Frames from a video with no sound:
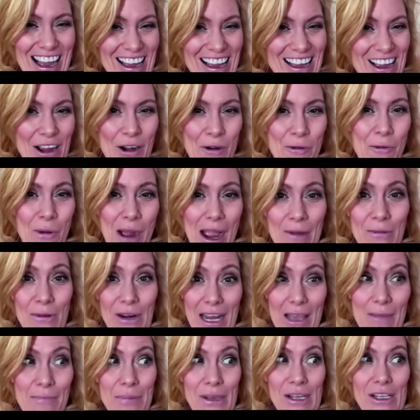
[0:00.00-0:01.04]
why would I
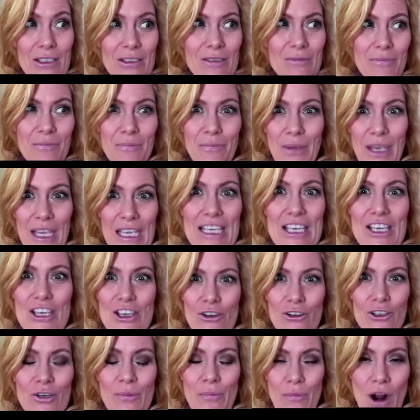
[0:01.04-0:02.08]
build big, huge
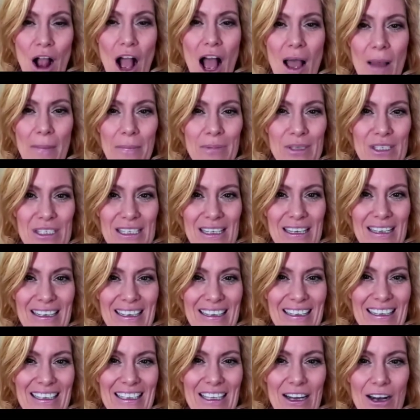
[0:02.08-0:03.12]
props,
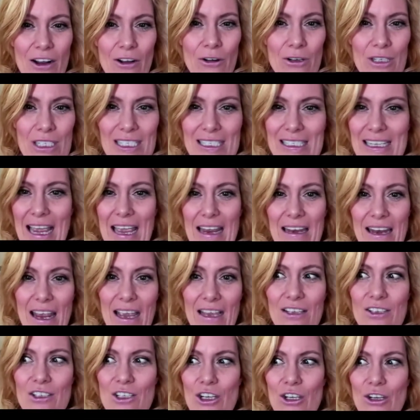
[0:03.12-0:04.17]
you know, to stand next
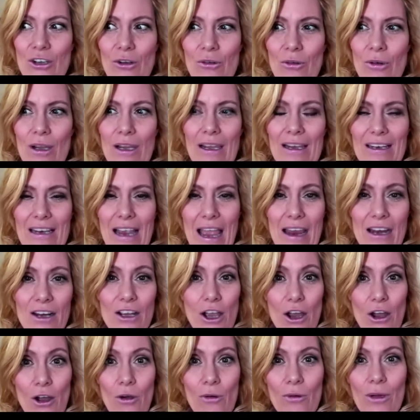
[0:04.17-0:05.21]
to and
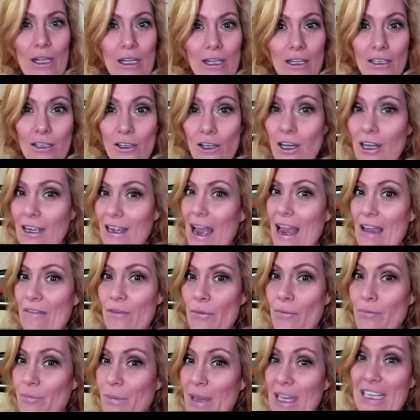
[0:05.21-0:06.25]
go, look, I have a
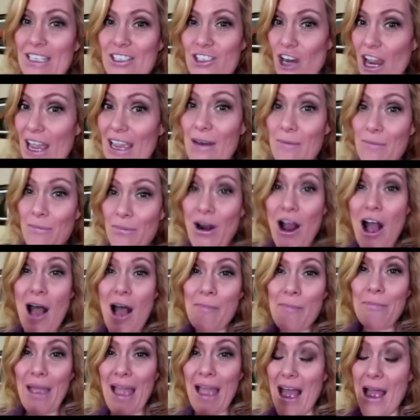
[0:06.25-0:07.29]
big, giant prop.
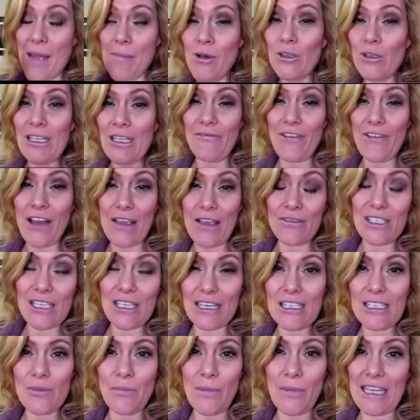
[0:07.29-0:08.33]
I'm only 5'6". My
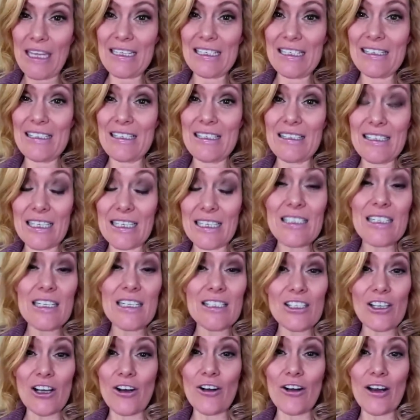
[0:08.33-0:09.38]
assistants
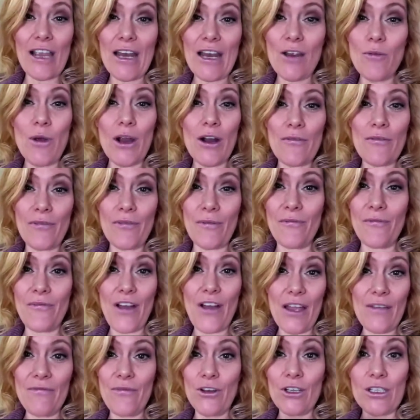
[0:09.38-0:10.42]
are anywhere from 5
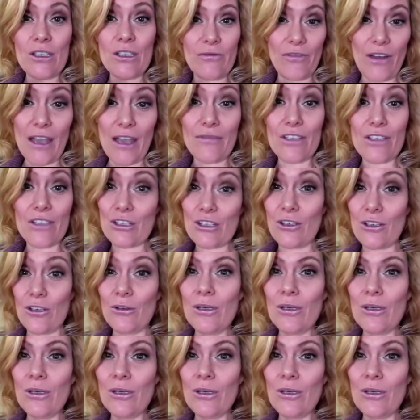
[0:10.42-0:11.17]
foot, 5'2".